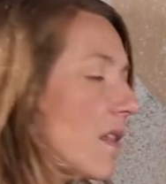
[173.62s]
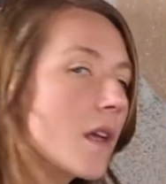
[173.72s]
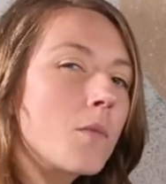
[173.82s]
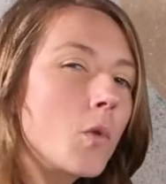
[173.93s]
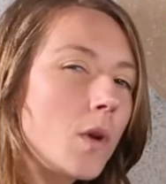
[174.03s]
I
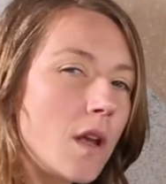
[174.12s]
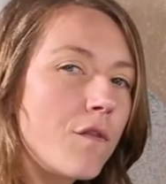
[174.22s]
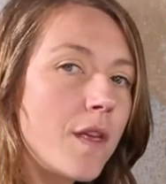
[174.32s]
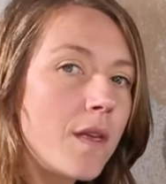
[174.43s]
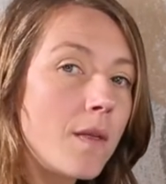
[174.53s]
think I'm going to
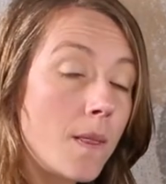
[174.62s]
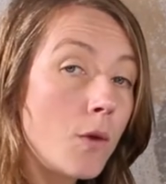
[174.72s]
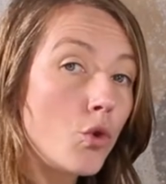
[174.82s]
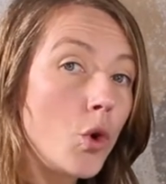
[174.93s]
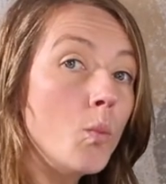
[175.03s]
give the, the
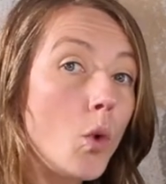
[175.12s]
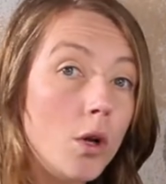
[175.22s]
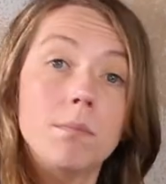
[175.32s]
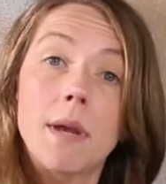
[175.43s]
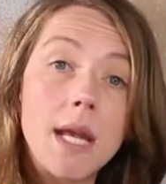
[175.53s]
groom
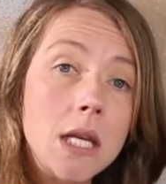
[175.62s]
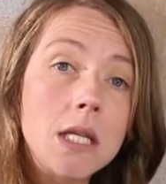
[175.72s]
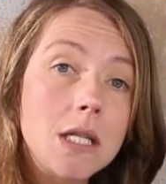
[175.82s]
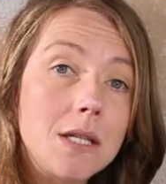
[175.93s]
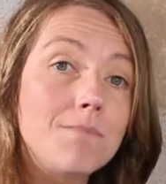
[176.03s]
one
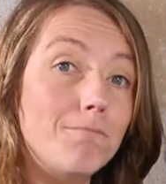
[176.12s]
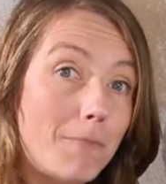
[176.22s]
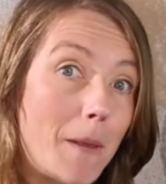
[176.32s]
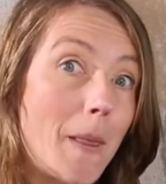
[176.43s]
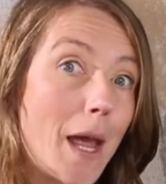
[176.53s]
page
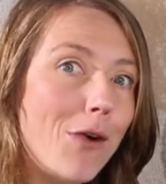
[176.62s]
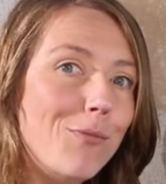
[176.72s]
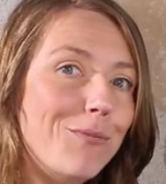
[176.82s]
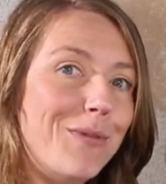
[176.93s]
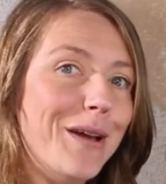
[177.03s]
in the album.